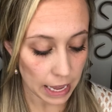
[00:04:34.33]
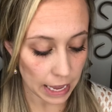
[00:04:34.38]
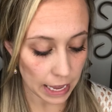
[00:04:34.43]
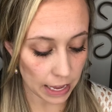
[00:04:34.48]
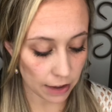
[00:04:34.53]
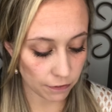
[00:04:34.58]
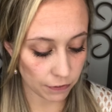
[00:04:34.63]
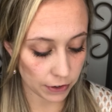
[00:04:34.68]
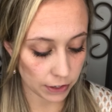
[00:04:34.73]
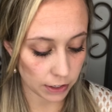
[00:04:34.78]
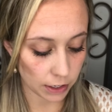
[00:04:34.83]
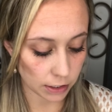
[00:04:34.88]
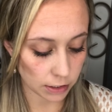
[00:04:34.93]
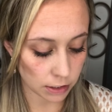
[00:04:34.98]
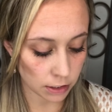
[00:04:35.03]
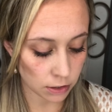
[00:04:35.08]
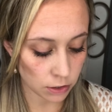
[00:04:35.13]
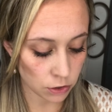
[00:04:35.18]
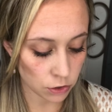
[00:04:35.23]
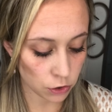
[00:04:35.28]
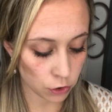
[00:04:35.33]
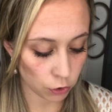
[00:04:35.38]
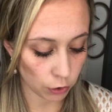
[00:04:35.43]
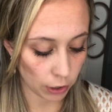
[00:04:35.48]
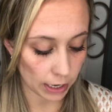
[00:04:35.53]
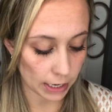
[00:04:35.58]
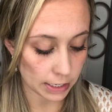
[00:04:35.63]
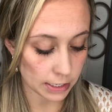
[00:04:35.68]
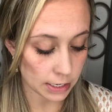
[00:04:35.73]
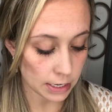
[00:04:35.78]
If it doesn't look
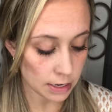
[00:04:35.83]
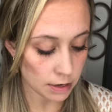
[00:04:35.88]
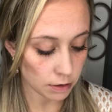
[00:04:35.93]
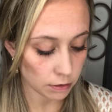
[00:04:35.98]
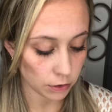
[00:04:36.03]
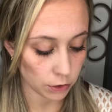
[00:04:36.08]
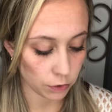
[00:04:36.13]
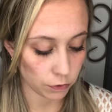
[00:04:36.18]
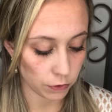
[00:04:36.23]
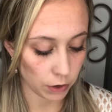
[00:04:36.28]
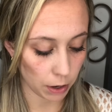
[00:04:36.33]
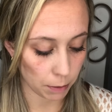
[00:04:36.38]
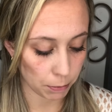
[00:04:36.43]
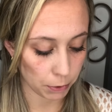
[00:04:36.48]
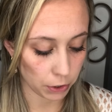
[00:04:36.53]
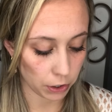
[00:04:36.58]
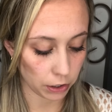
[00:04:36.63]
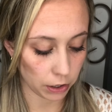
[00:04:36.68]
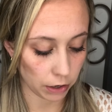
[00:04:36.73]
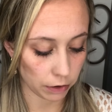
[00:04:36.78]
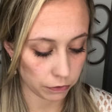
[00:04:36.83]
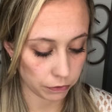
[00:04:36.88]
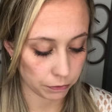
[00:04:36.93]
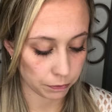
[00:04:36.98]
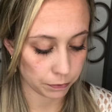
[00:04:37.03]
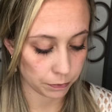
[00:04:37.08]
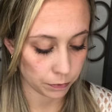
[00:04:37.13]
crazy, you've not put enough.